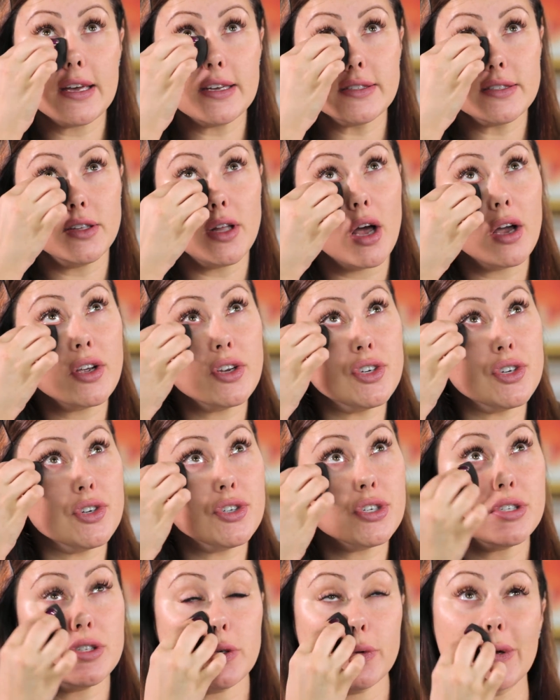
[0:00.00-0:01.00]
as long as you're
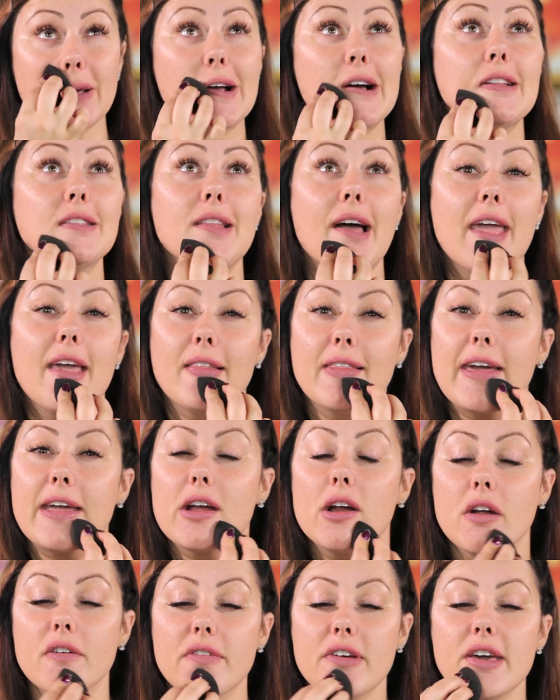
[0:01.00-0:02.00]
just doing a light
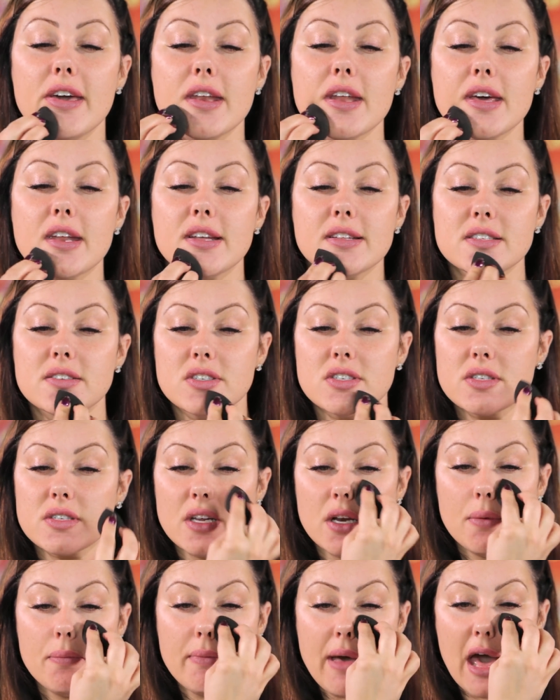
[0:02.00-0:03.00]
layer of it and it's just
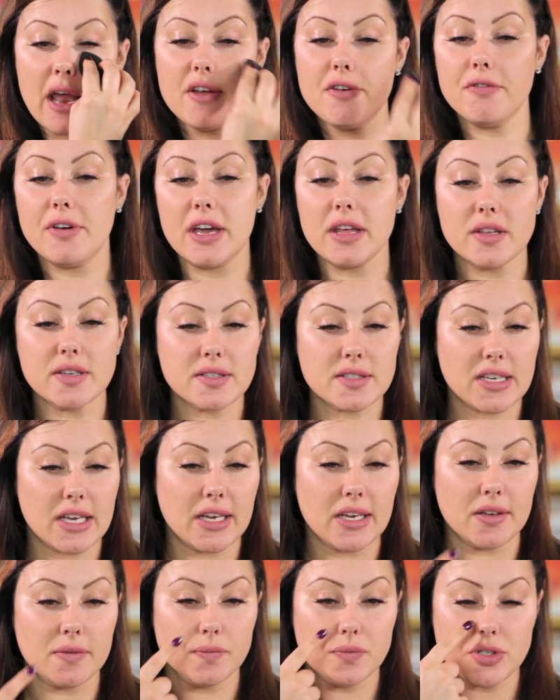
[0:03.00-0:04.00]
gonna mattify the
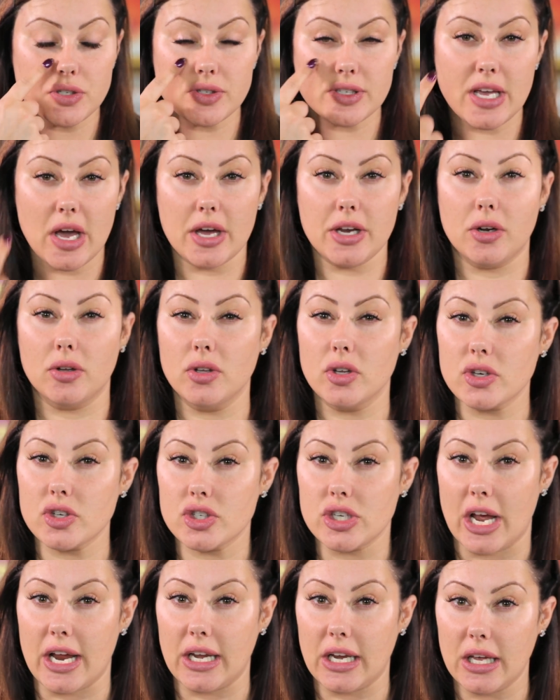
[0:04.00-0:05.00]
skin. Do you see how I don't look
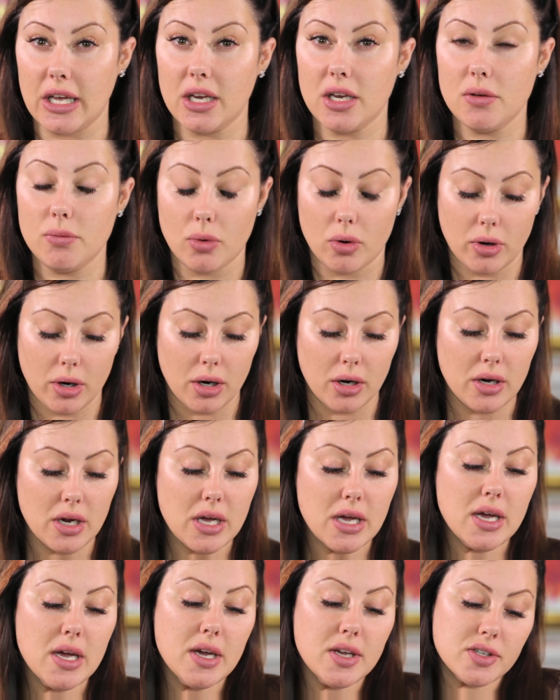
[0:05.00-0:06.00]
shiny anymore?
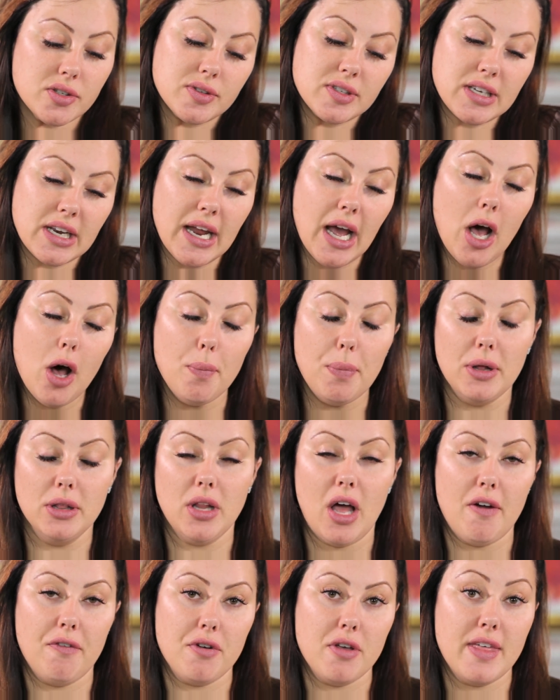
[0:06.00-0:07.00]
So it's gonna help a
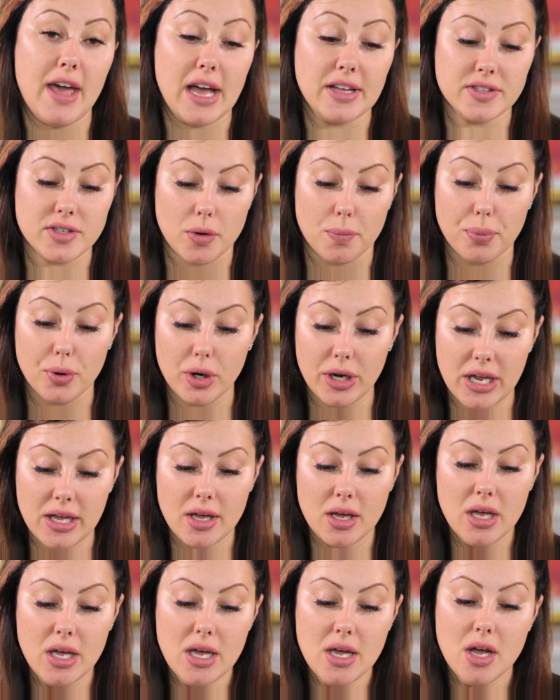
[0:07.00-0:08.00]
lot for that. So
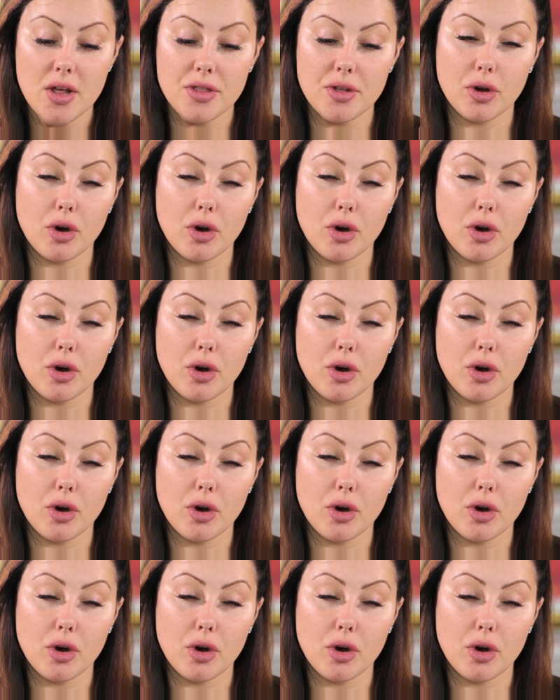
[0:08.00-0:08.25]
putting the